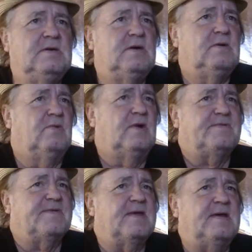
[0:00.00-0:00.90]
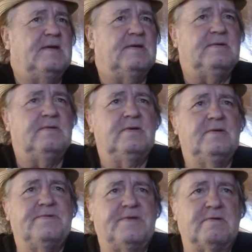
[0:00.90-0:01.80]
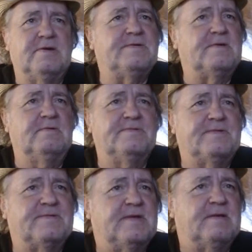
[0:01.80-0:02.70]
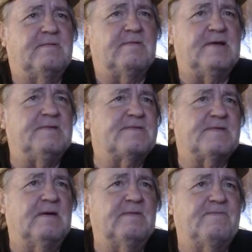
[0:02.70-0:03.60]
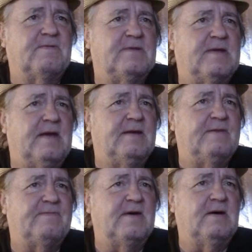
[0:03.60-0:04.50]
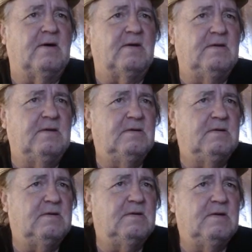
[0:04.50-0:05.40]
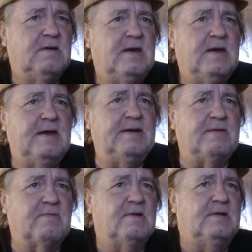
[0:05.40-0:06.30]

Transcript: Once again, Jerry Jones has did great stuff for the NFL, and he really